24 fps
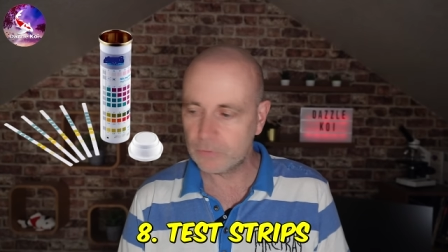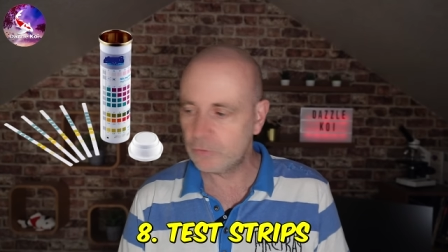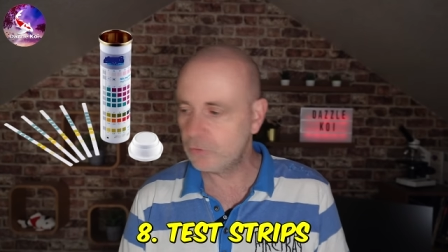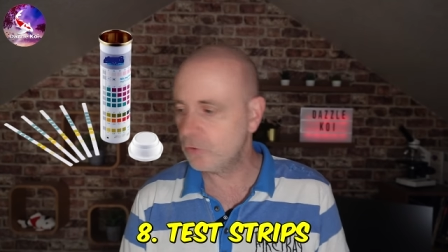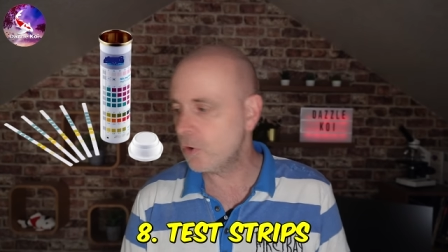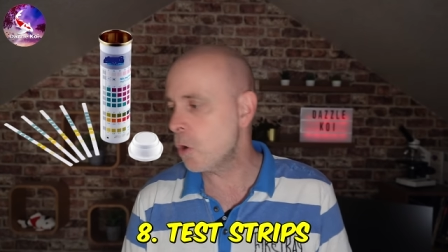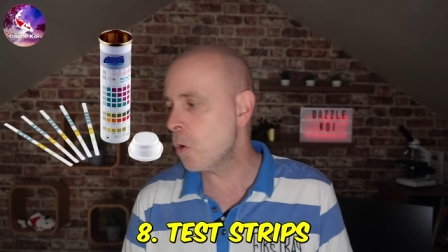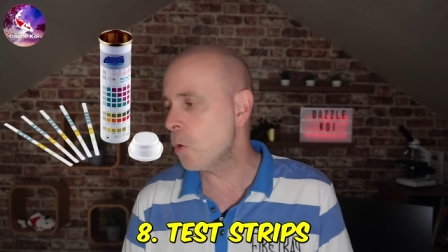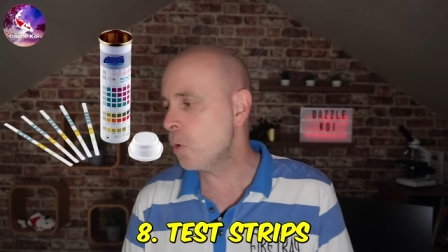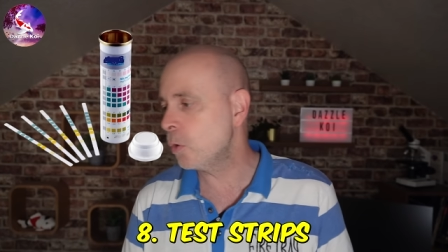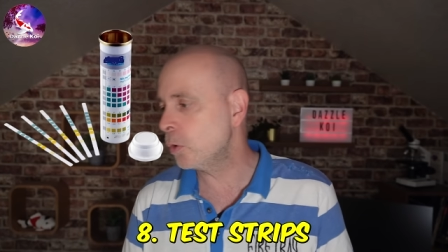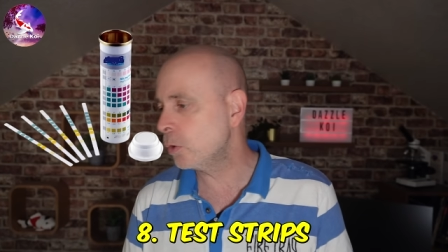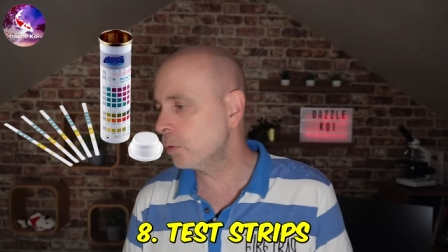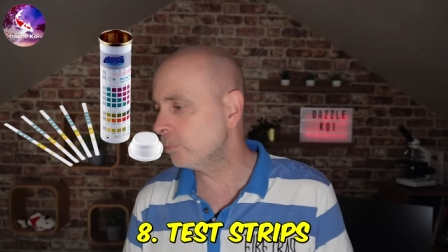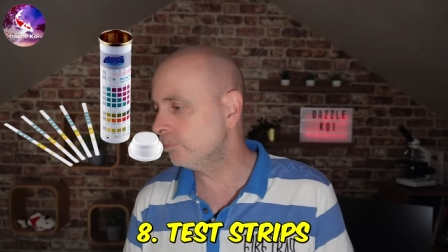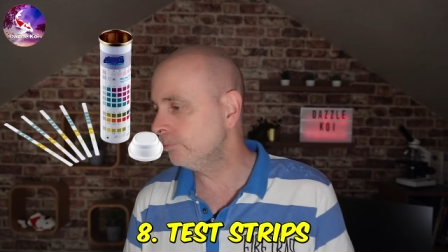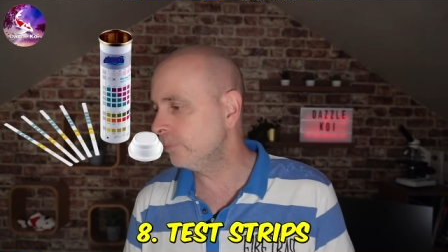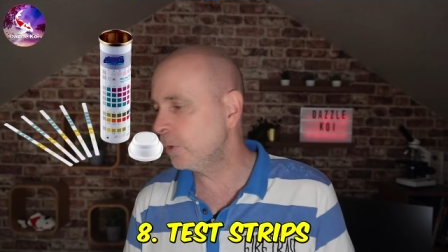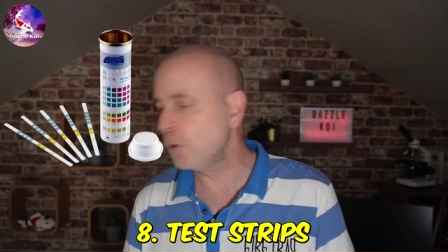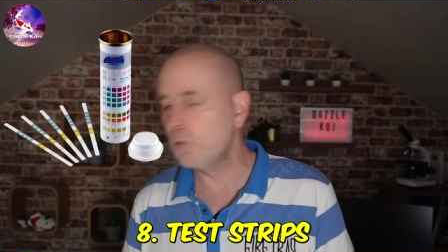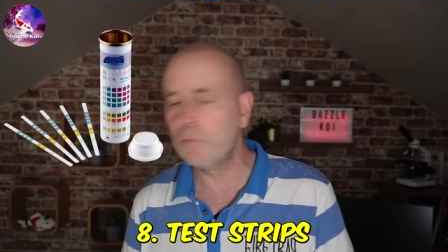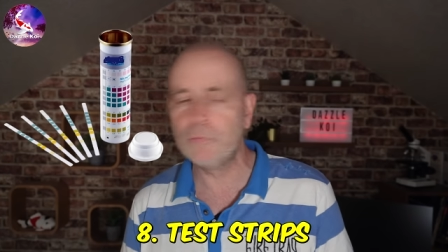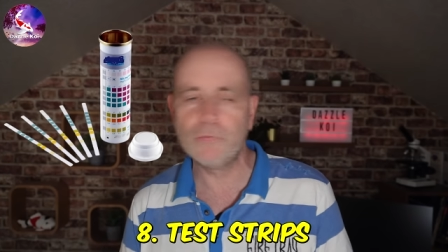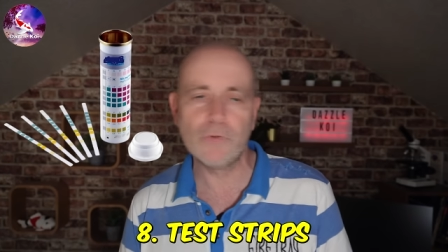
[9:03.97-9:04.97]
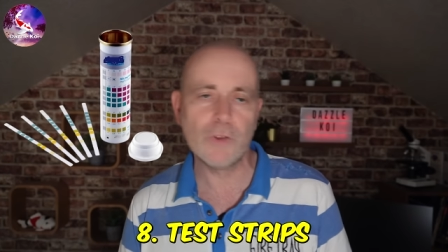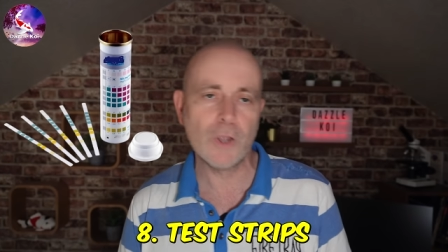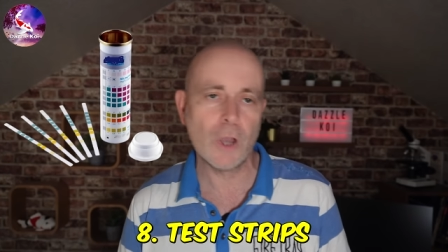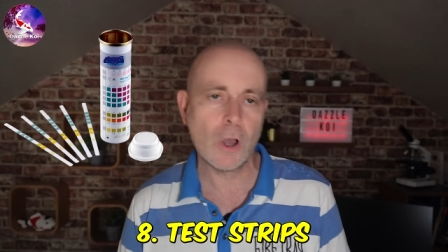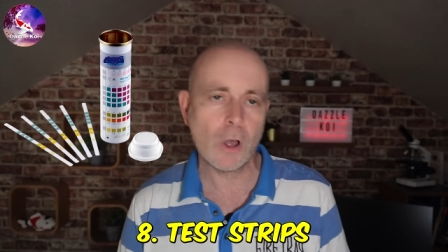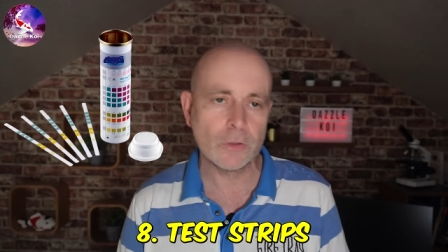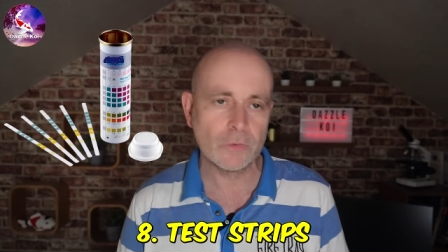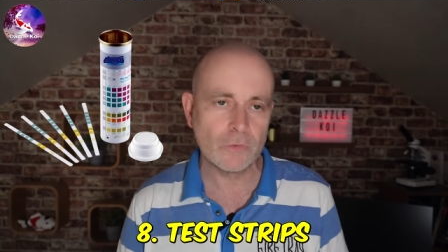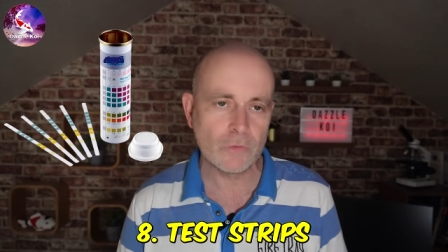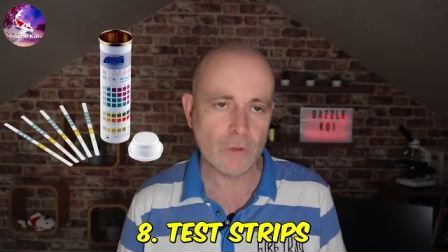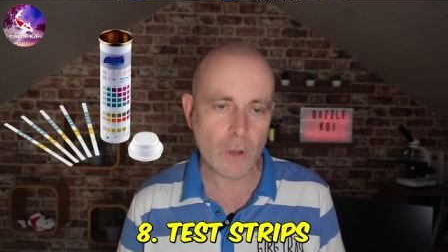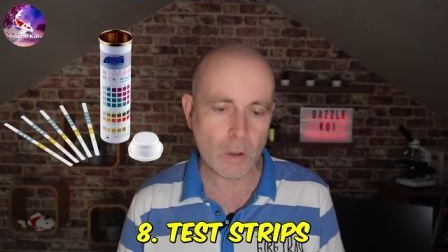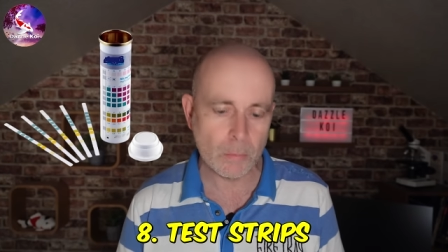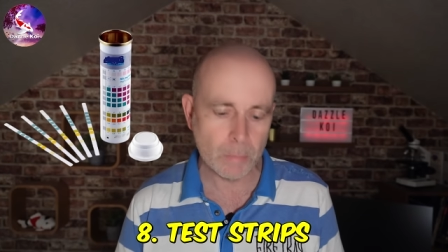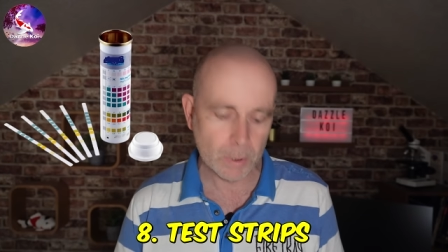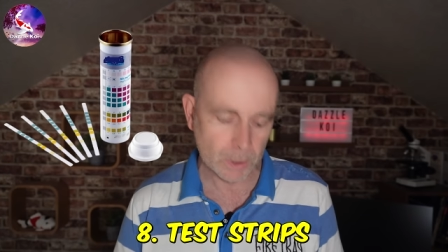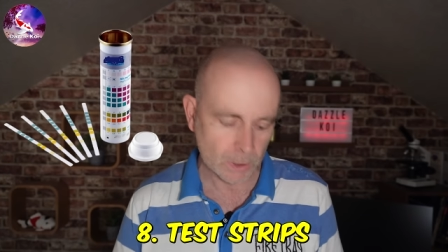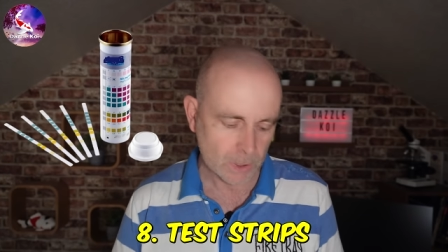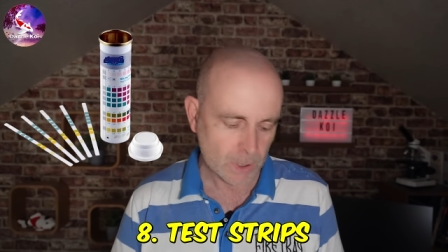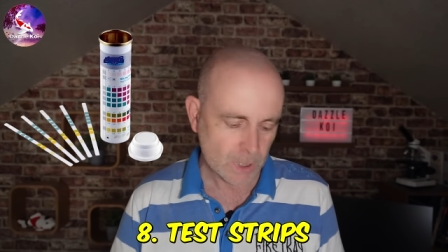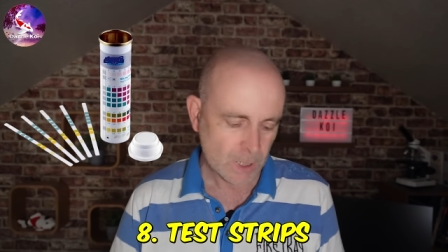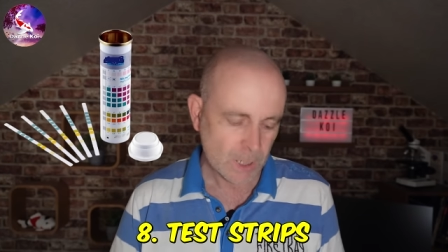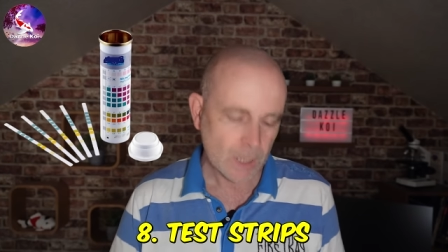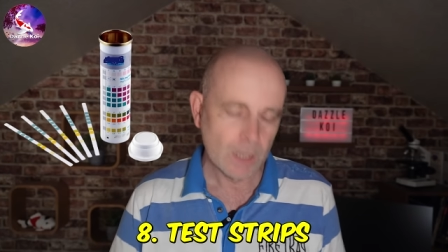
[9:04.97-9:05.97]
So good for your hot tub,
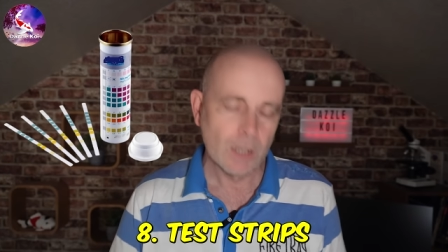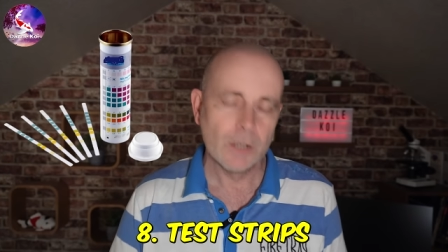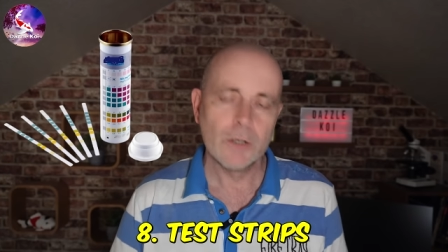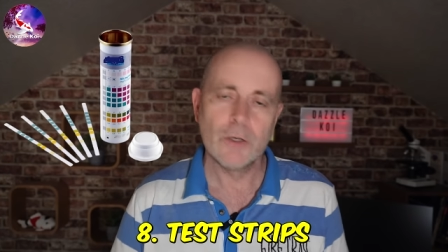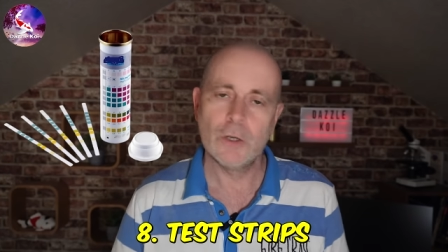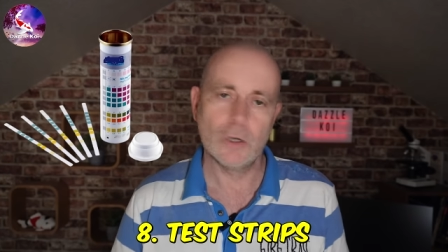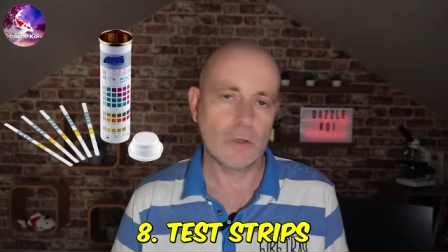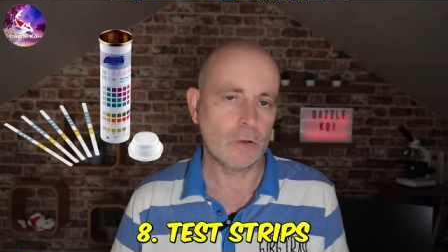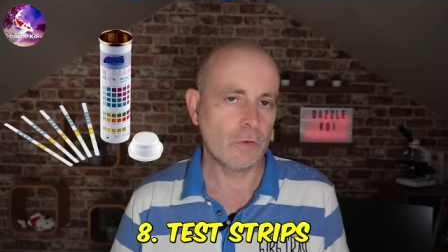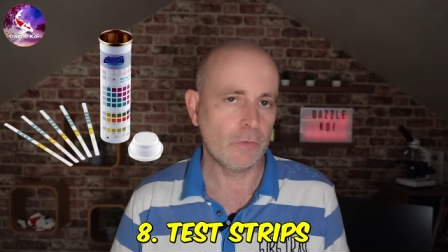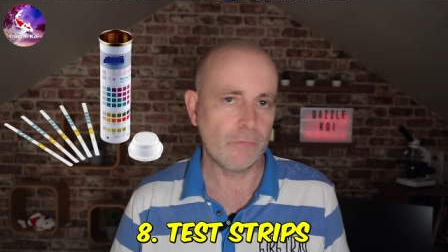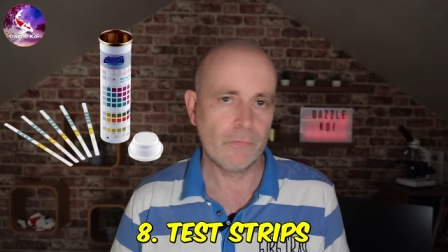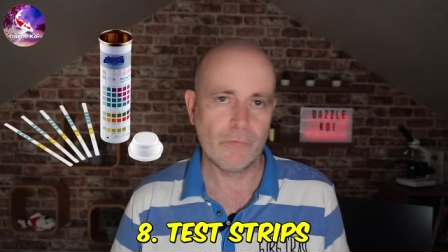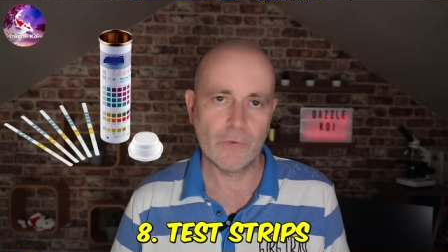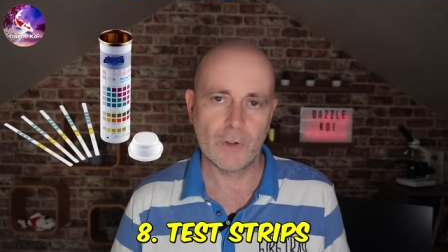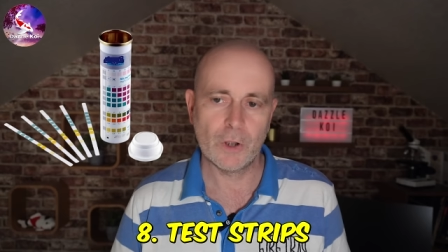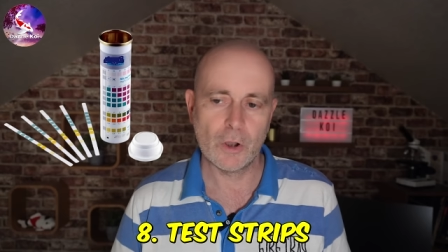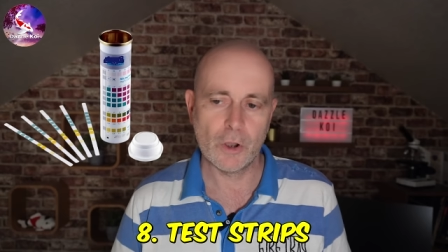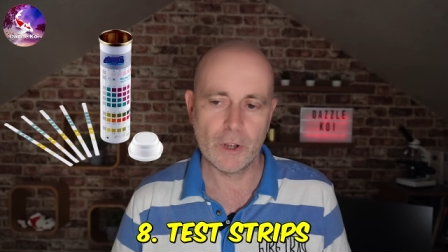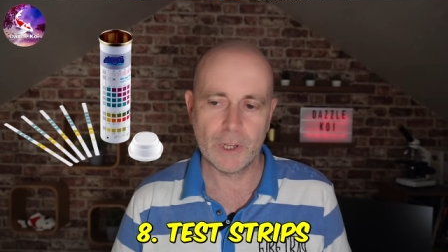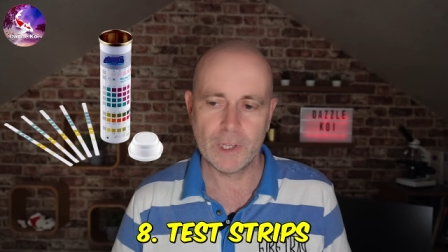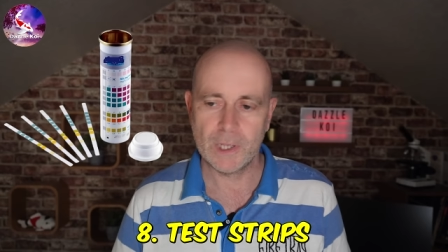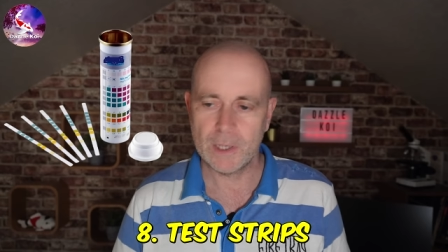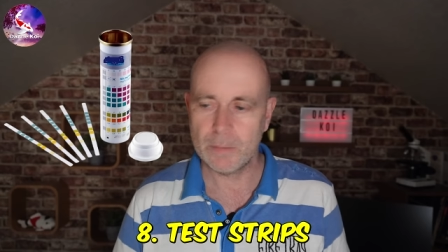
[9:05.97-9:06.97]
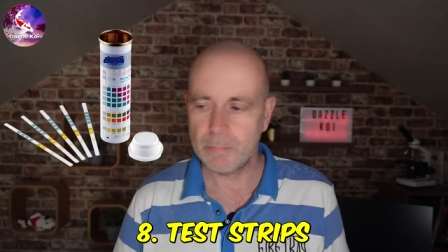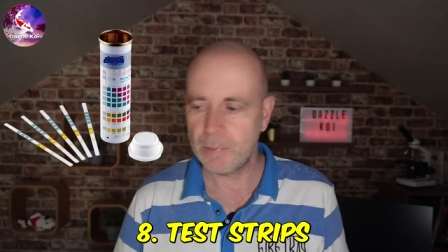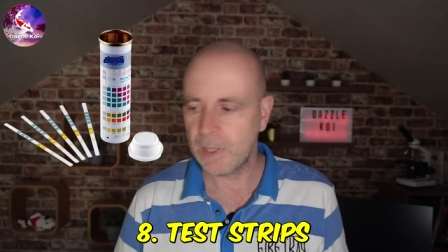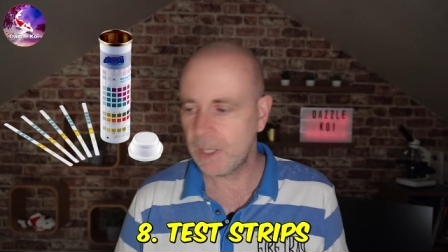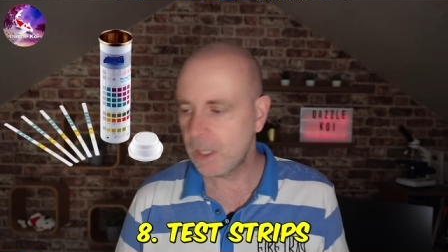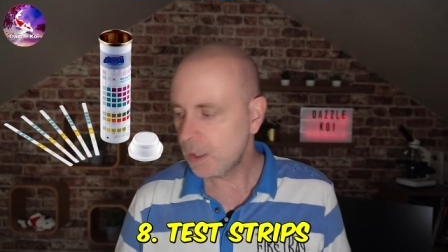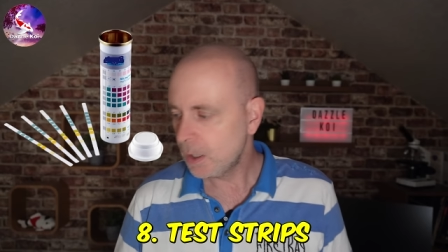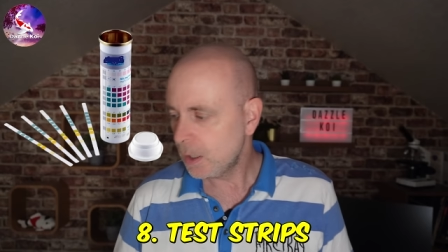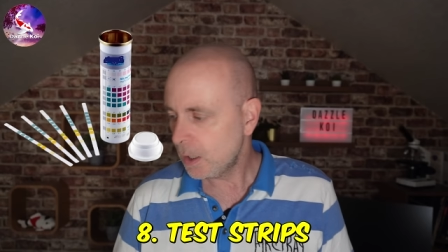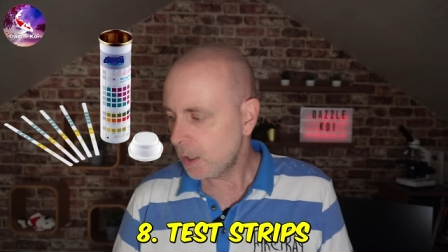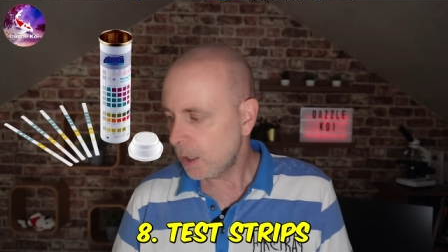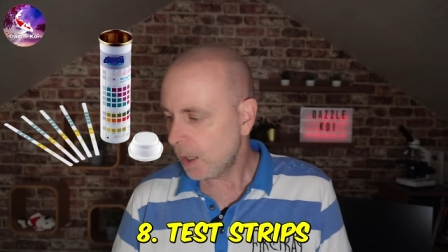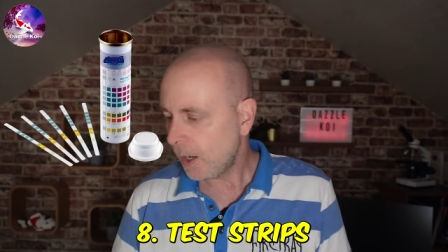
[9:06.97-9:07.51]
not good for koi keeping.